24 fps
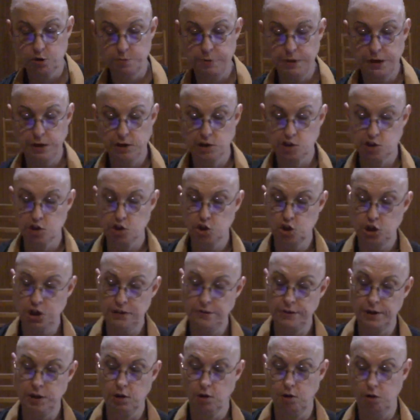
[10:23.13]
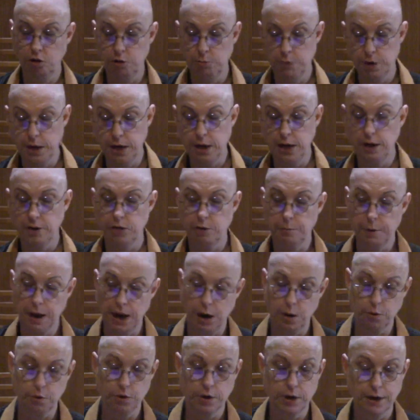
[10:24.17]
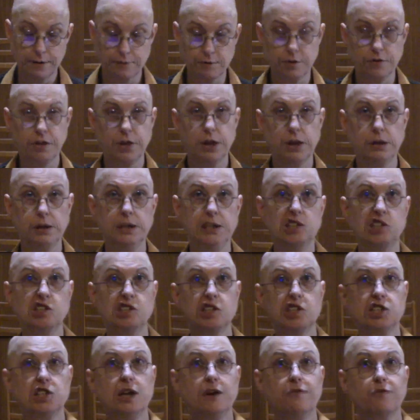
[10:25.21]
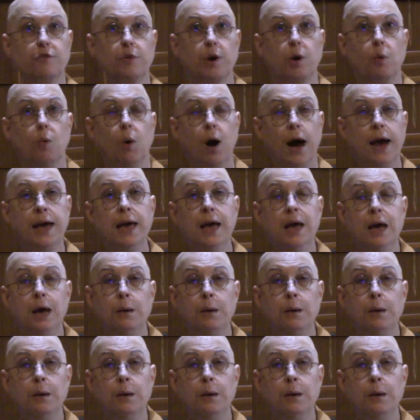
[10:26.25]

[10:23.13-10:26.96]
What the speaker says: because achieving all the money and the power and everything leads to suffering. Why?